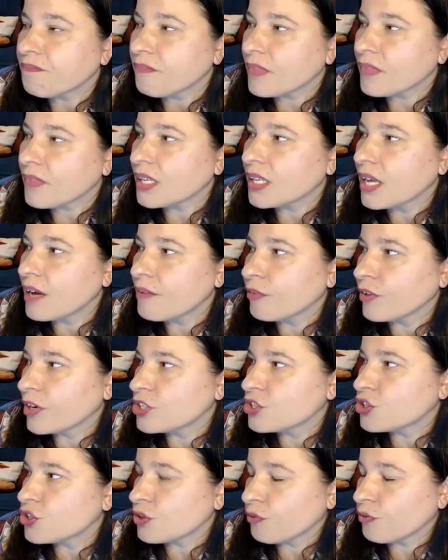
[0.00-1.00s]

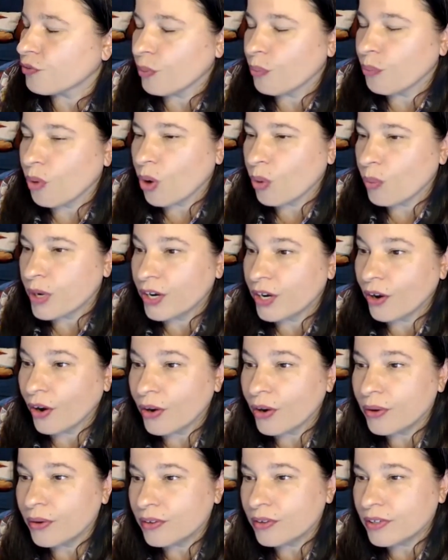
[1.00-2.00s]
leverage from what we
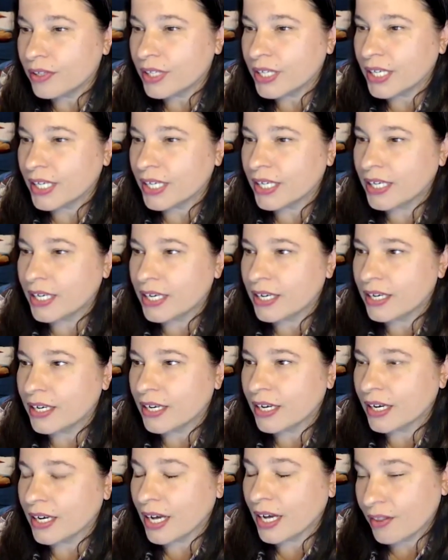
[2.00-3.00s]
know in
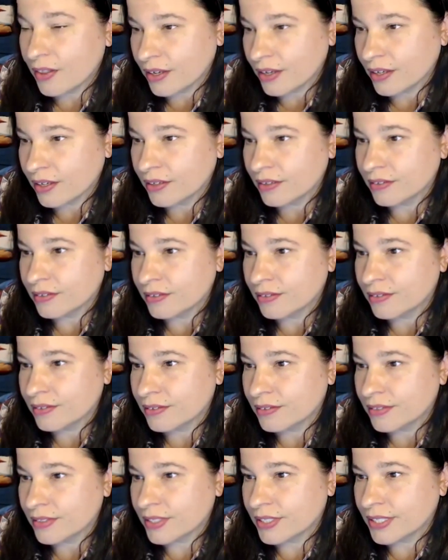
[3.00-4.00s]
other
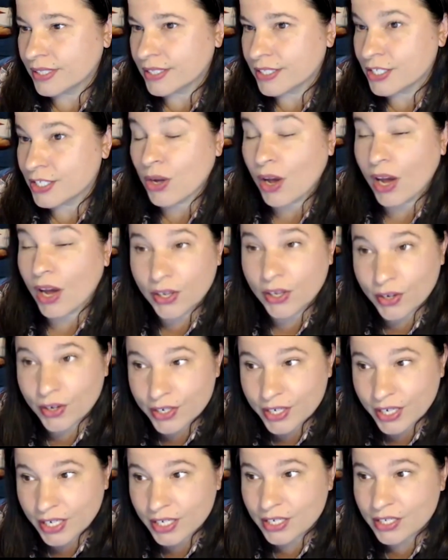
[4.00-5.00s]
siloed
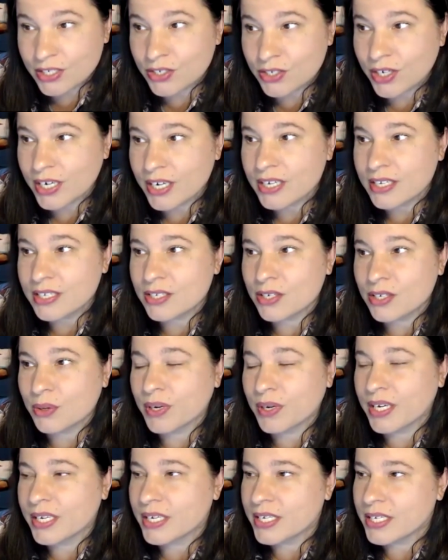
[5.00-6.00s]
industries who are
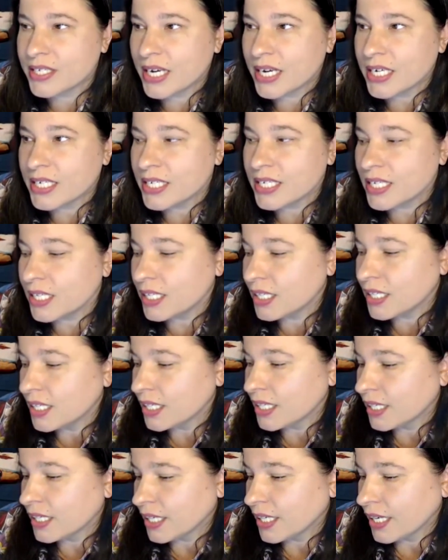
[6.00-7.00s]
intersecting.
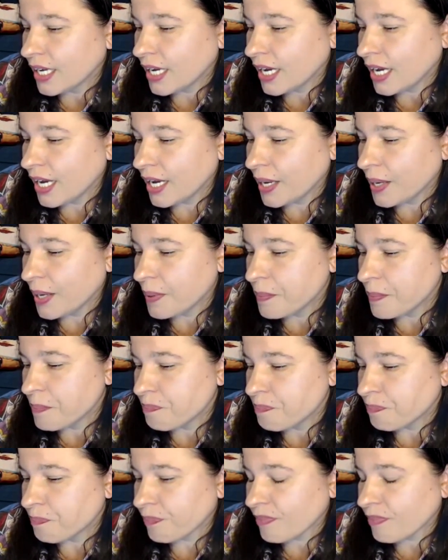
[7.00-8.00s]
And